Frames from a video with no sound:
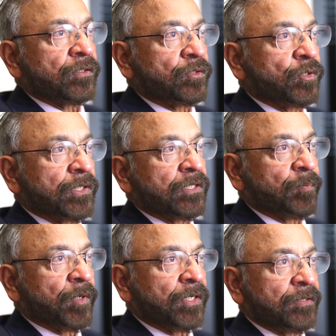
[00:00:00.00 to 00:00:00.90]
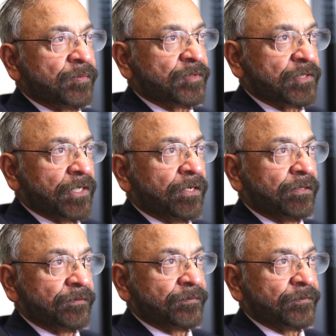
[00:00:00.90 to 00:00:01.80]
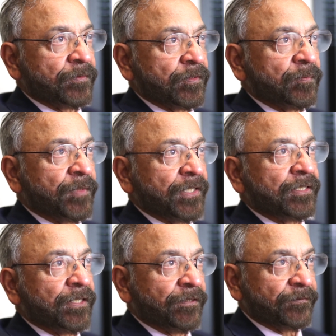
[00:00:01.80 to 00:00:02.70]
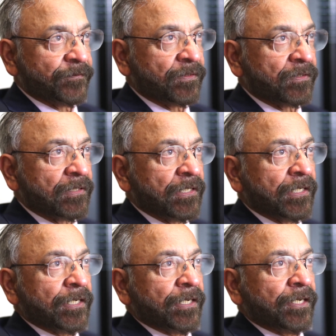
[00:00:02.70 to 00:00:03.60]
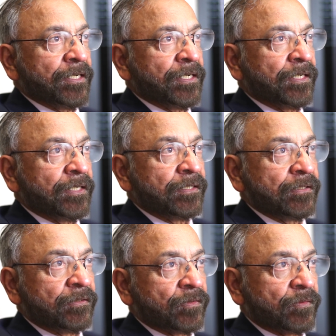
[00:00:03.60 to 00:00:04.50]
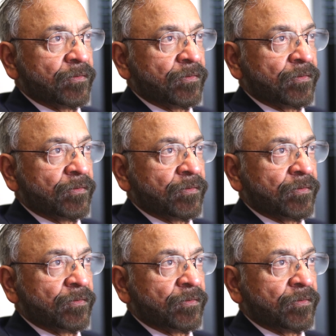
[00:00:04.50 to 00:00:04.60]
took it upon himself, made the effort, and sort